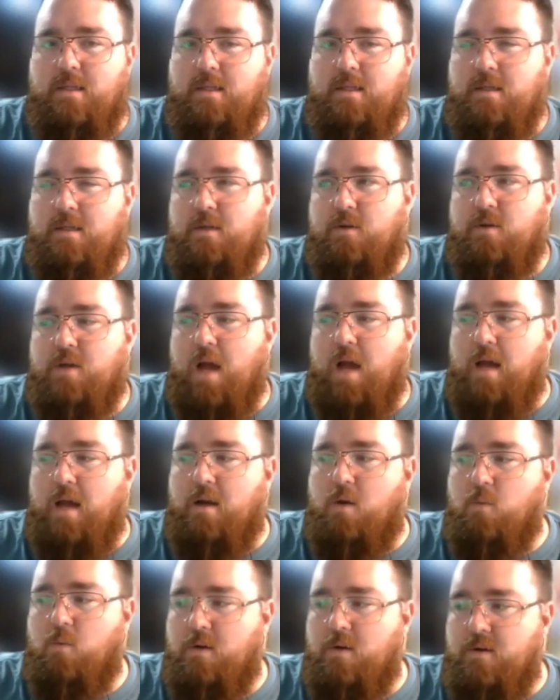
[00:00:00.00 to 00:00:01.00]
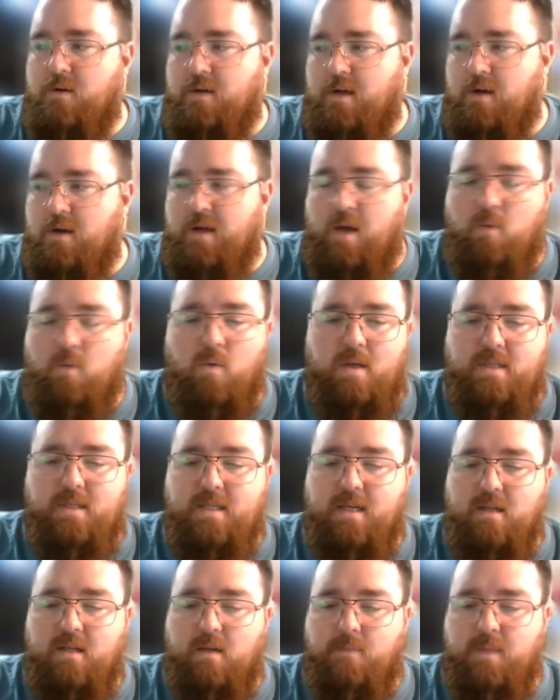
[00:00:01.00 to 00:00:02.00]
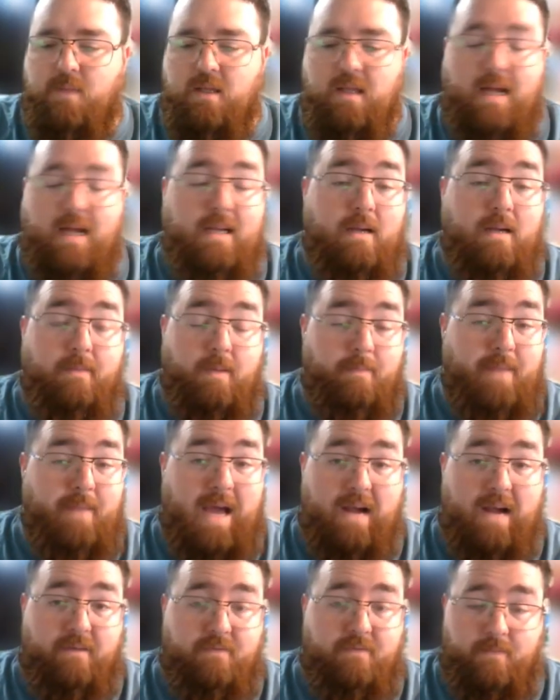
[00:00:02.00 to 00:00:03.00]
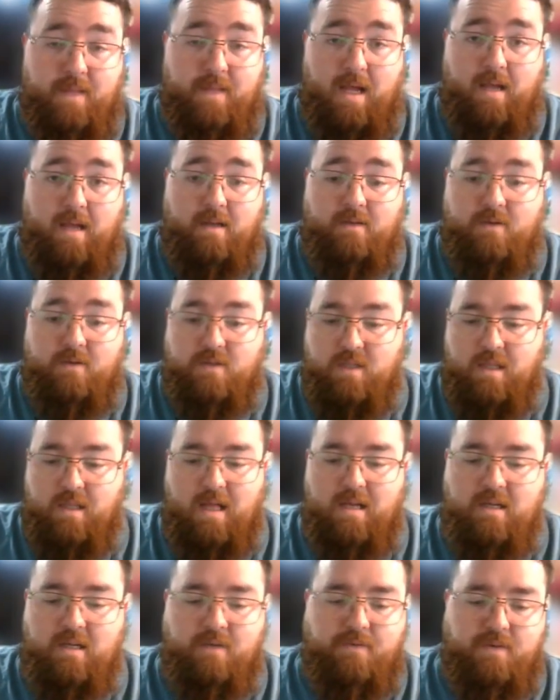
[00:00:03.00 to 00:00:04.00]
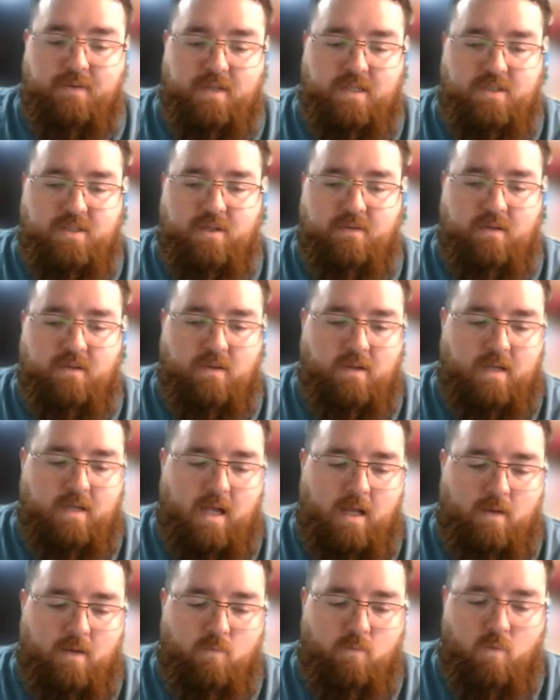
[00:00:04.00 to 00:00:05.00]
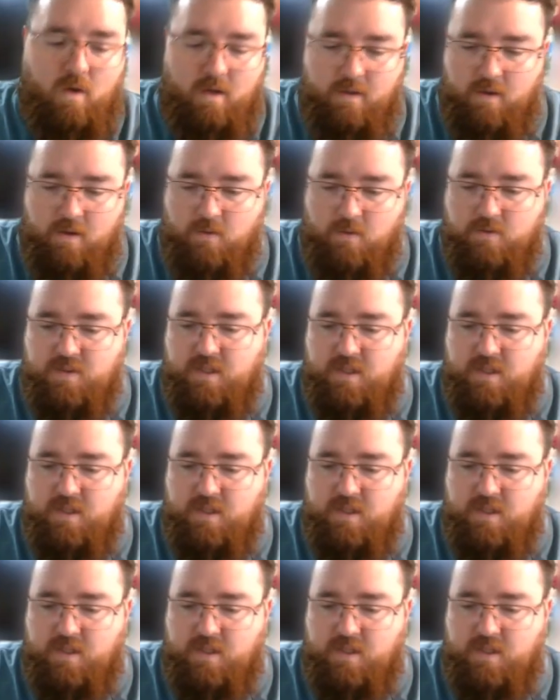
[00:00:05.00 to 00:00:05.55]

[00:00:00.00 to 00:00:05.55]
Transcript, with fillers: you kind of are wondering, okay, what is he going to be like coming back from that? And there's a lot of different things you have to look at, and one of those